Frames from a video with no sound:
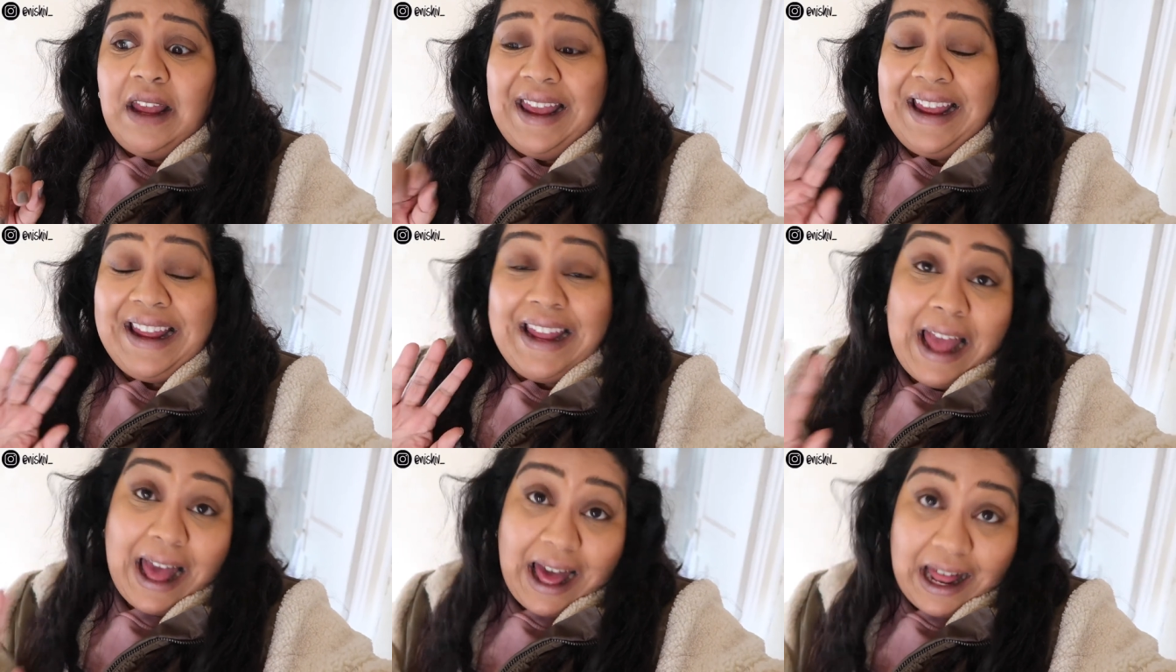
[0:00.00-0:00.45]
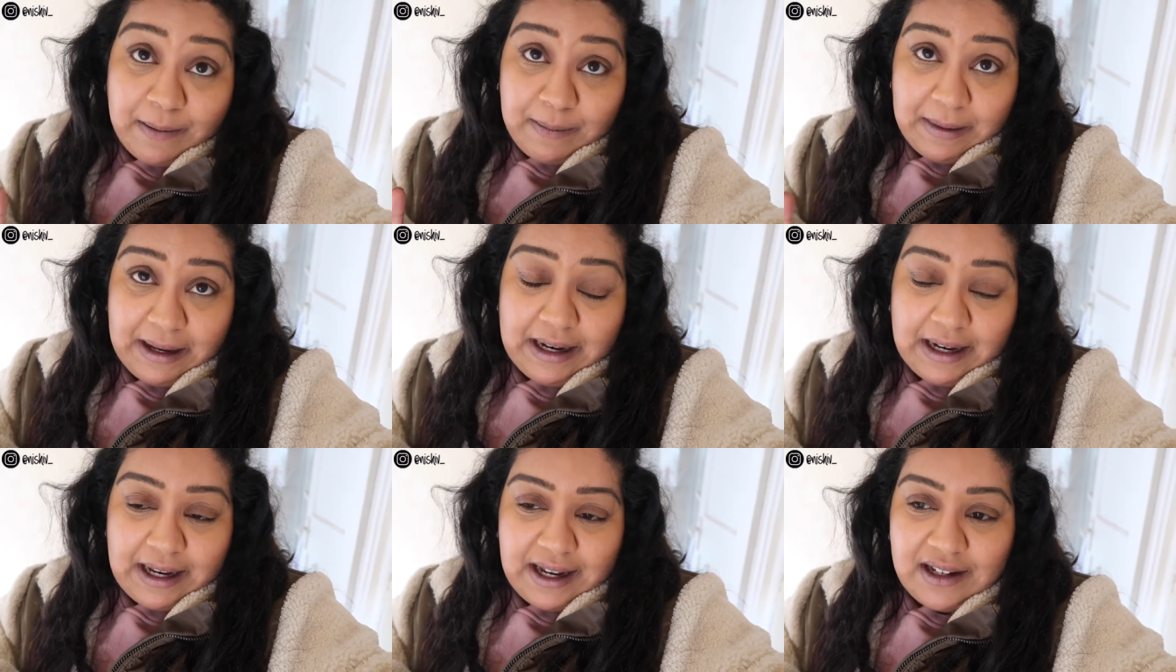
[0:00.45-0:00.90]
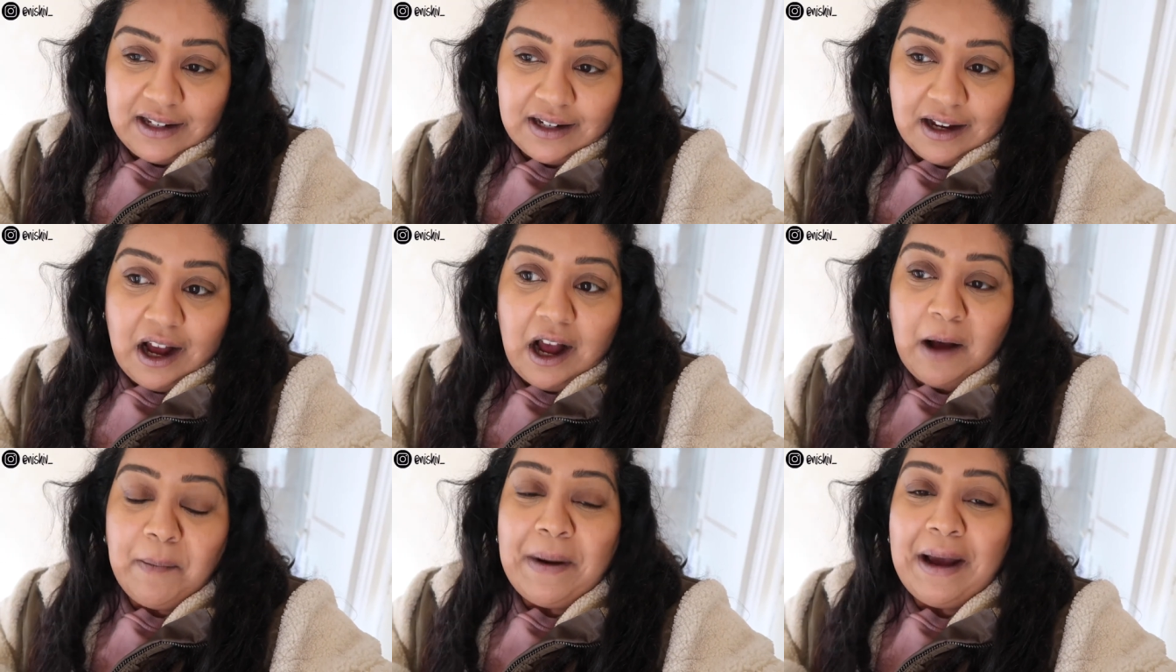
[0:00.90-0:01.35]
it can be cleaned
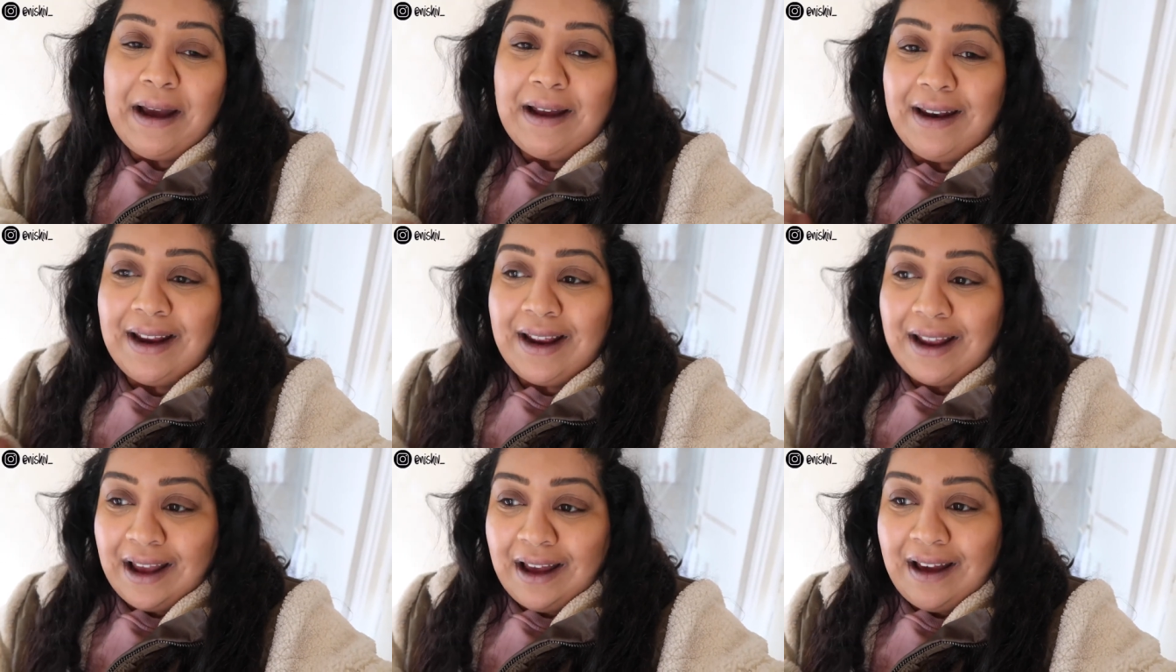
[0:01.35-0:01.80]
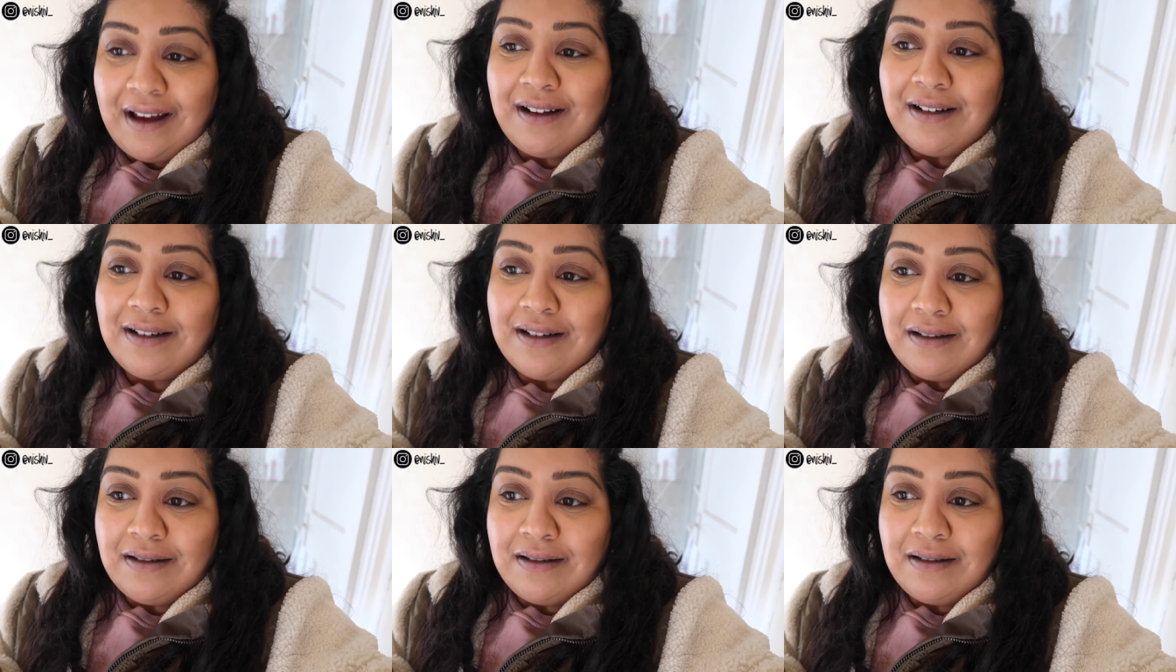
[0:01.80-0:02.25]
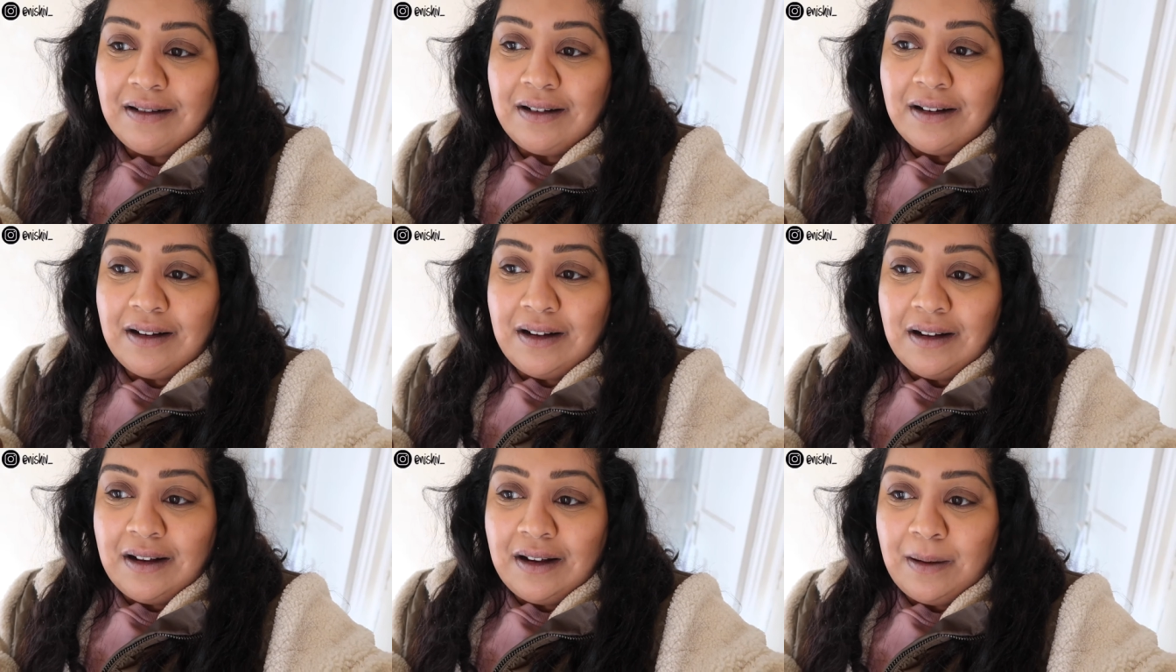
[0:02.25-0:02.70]
up and it can
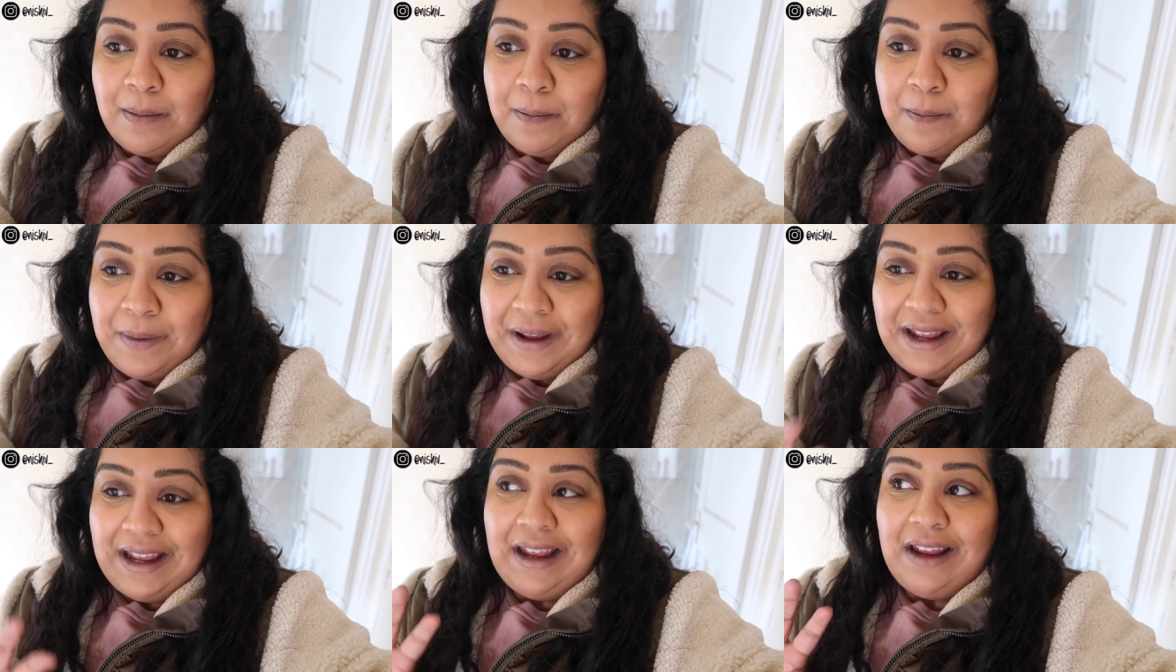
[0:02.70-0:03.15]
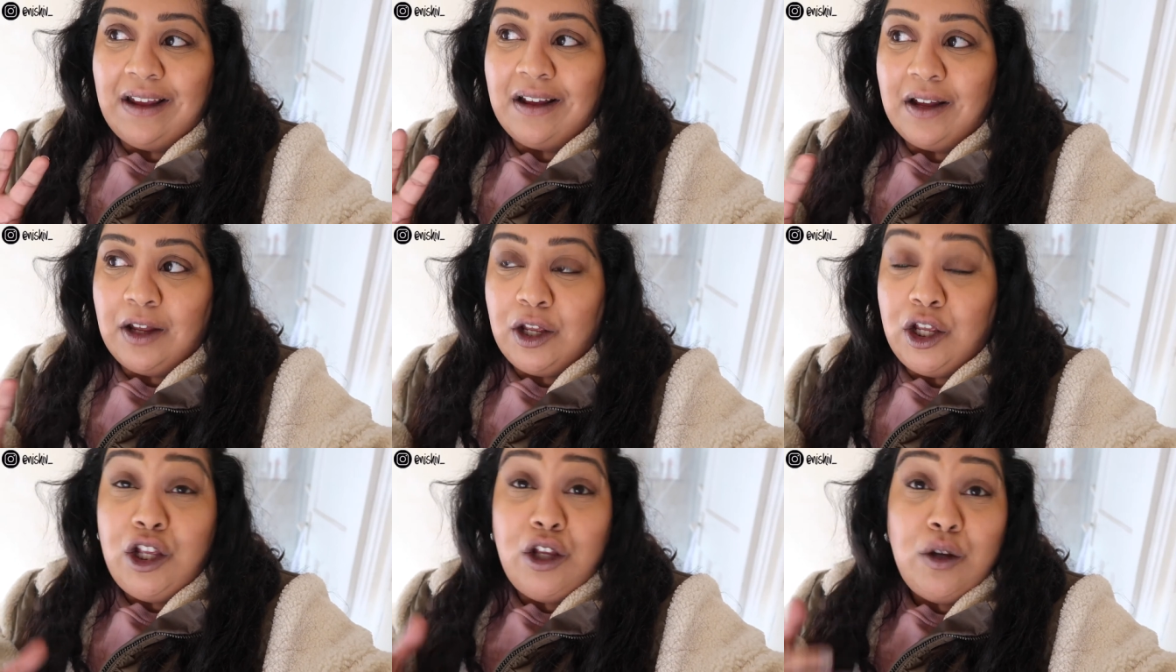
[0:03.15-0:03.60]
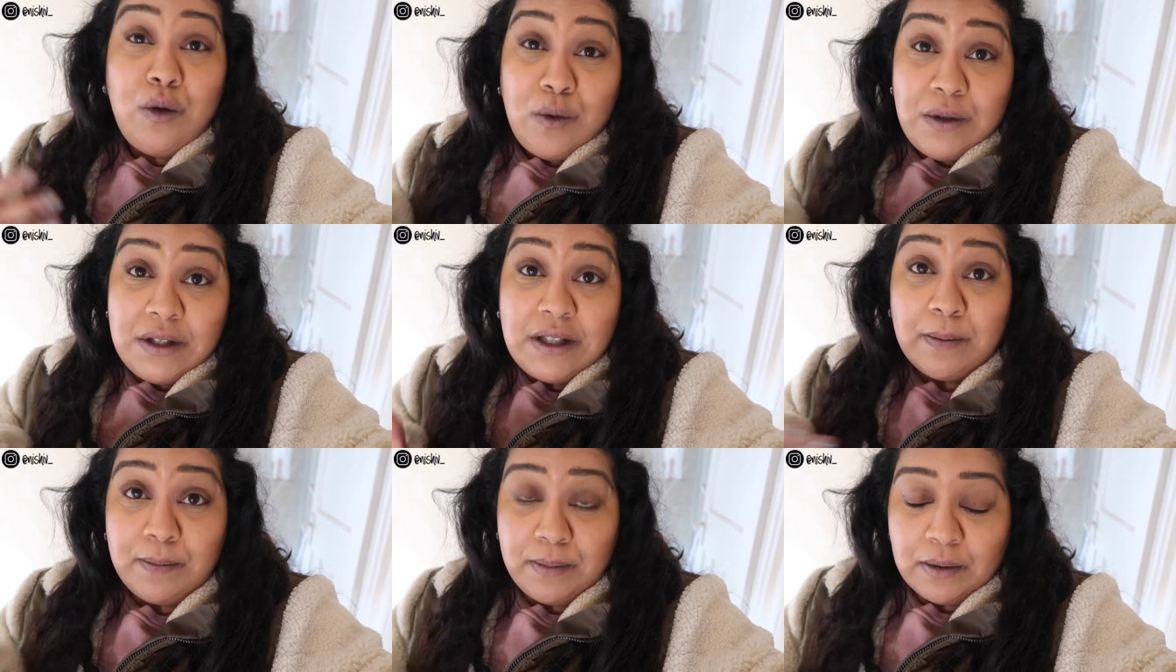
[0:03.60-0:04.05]
be
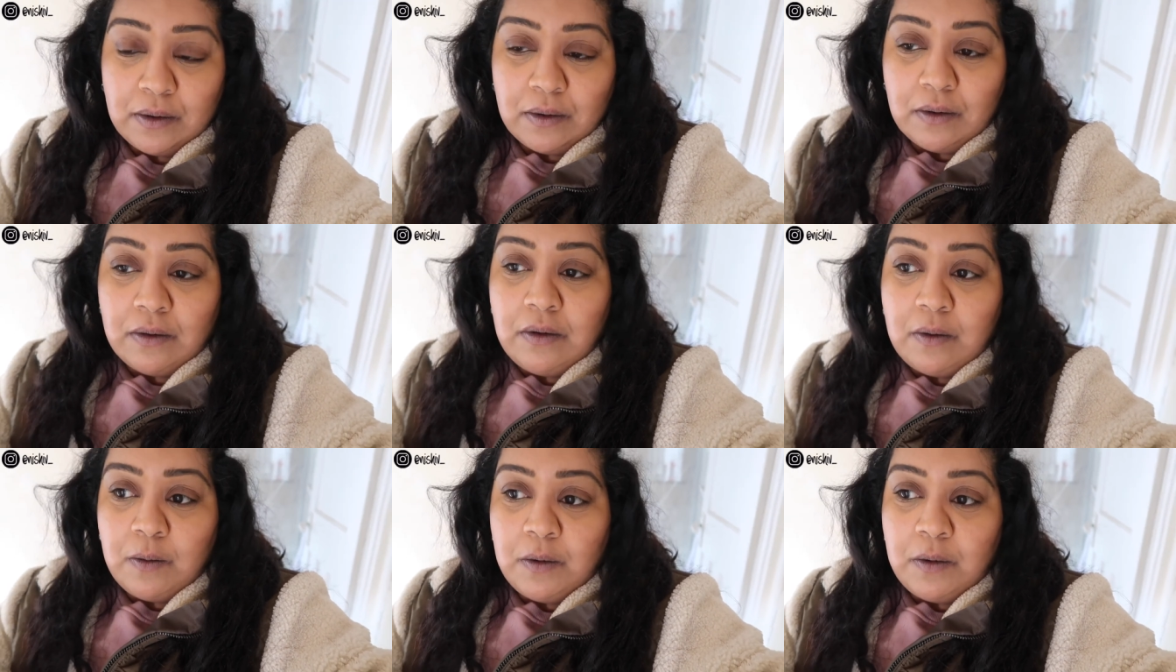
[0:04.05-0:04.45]
usable.